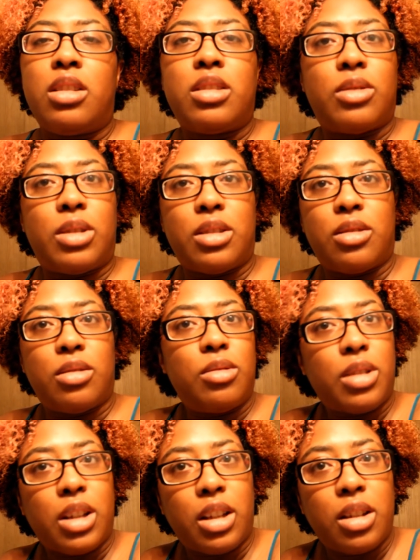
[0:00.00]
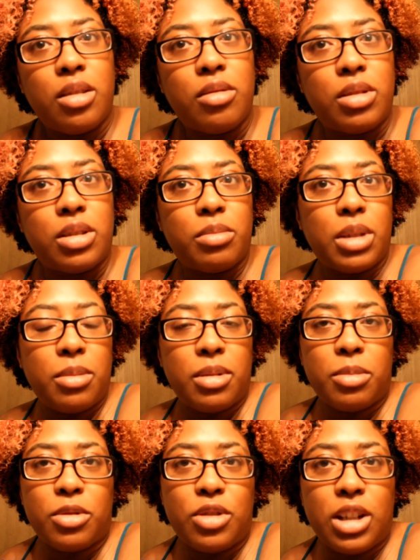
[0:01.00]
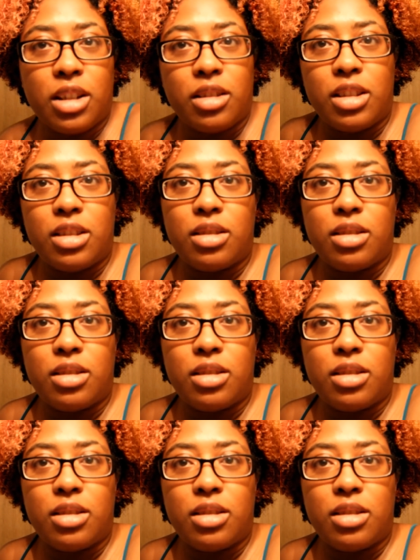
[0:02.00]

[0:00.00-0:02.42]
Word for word: So I thought, okay, well, maybe I'm attracting the,